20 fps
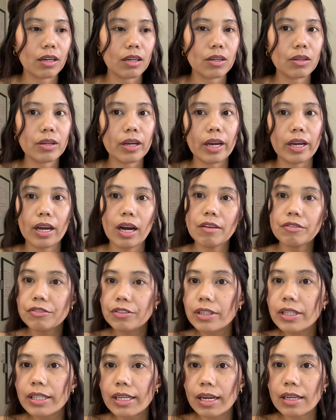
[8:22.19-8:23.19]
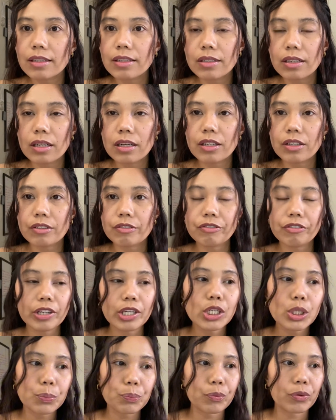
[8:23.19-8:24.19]
Okay, after gathering your
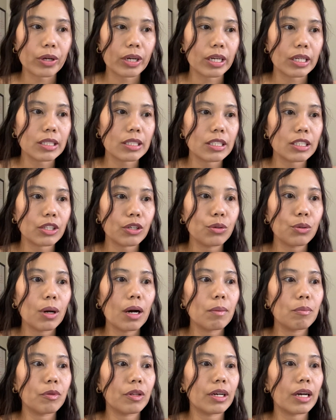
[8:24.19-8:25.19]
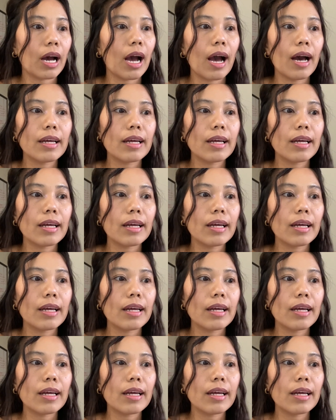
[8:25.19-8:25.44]
fingerprints, you have the